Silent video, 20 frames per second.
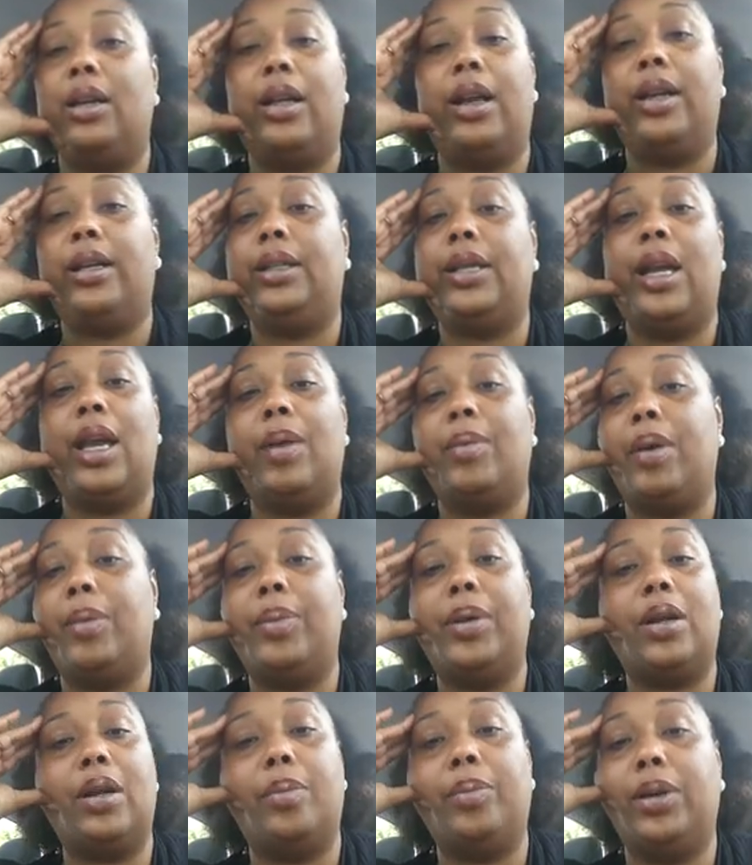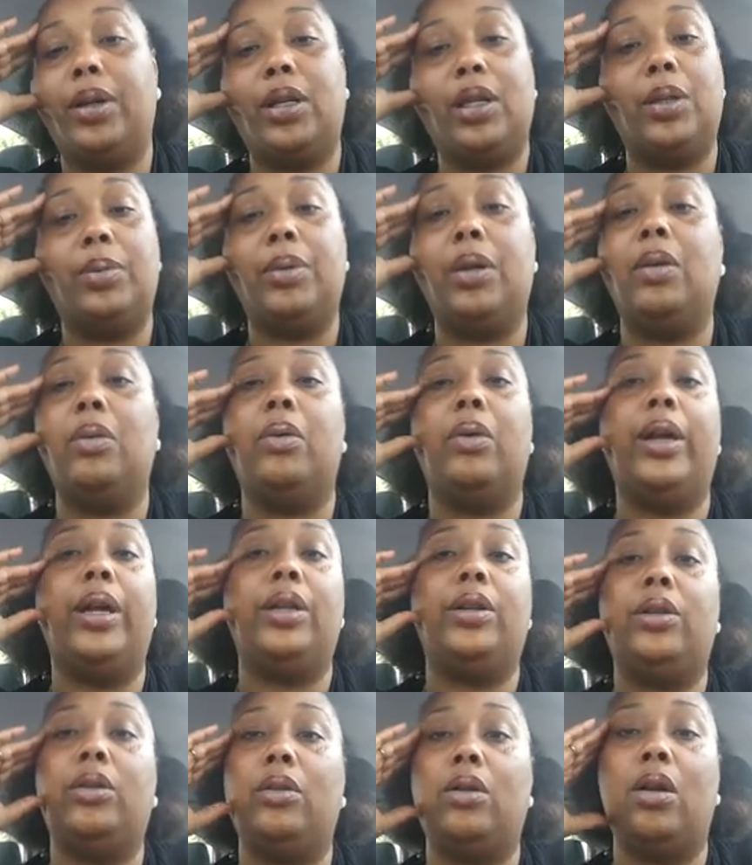like, damn, I've been on punishment
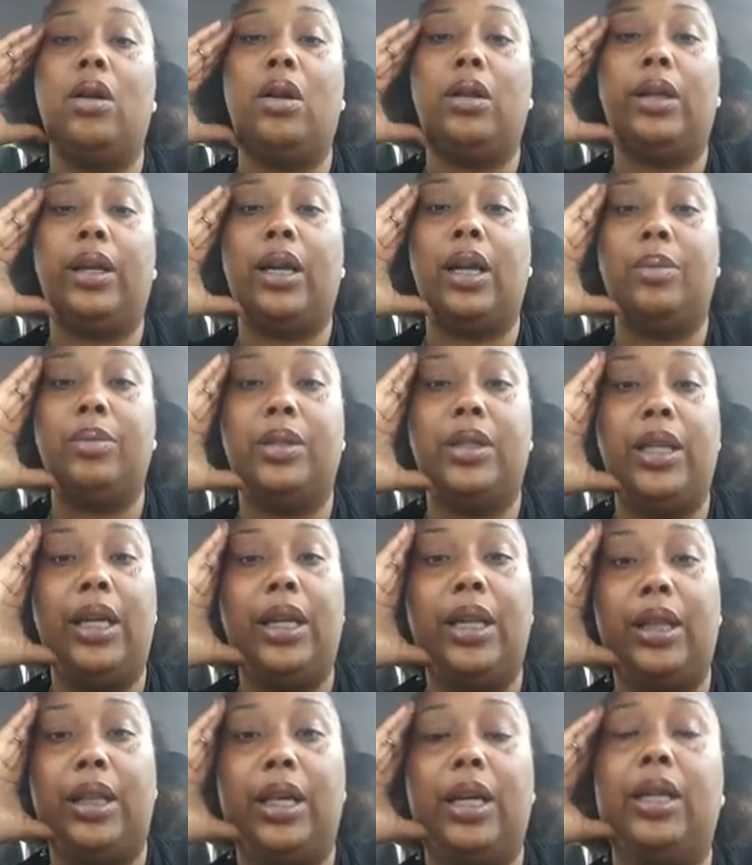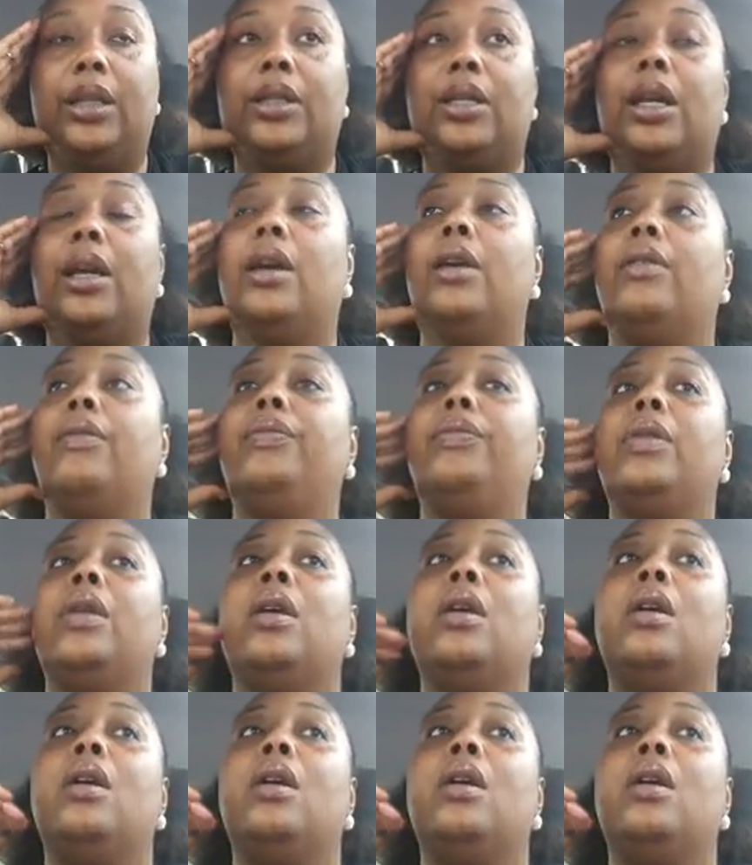way too long, like I'm seeing things now.